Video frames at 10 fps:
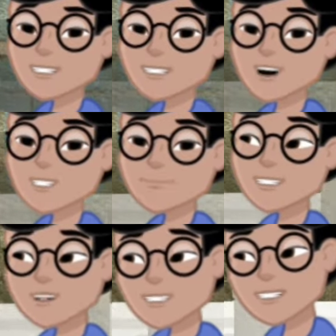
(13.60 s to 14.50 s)
train
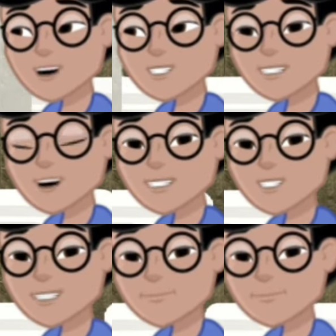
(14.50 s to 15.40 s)
to the city center.
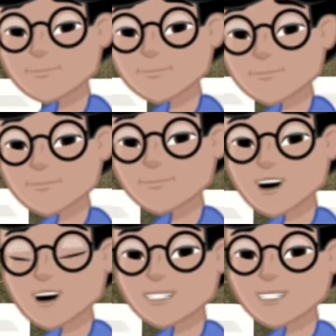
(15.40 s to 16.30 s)
You
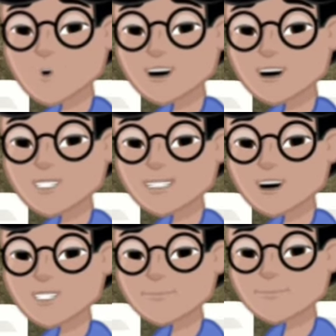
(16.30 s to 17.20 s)
might be
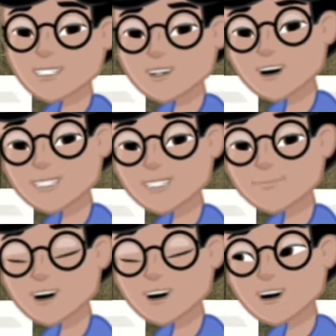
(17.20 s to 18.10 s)
wondering, is there
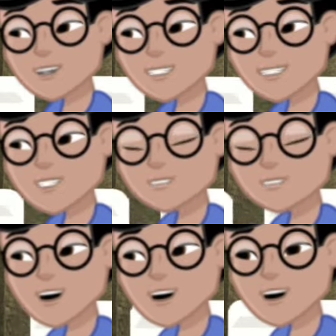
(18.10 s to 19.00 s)
an alternative
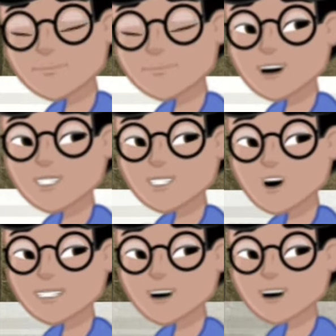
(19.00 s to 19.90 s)
way than to
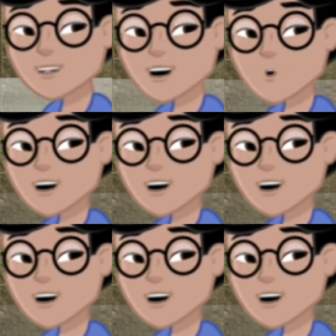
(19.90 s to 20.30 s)
go all the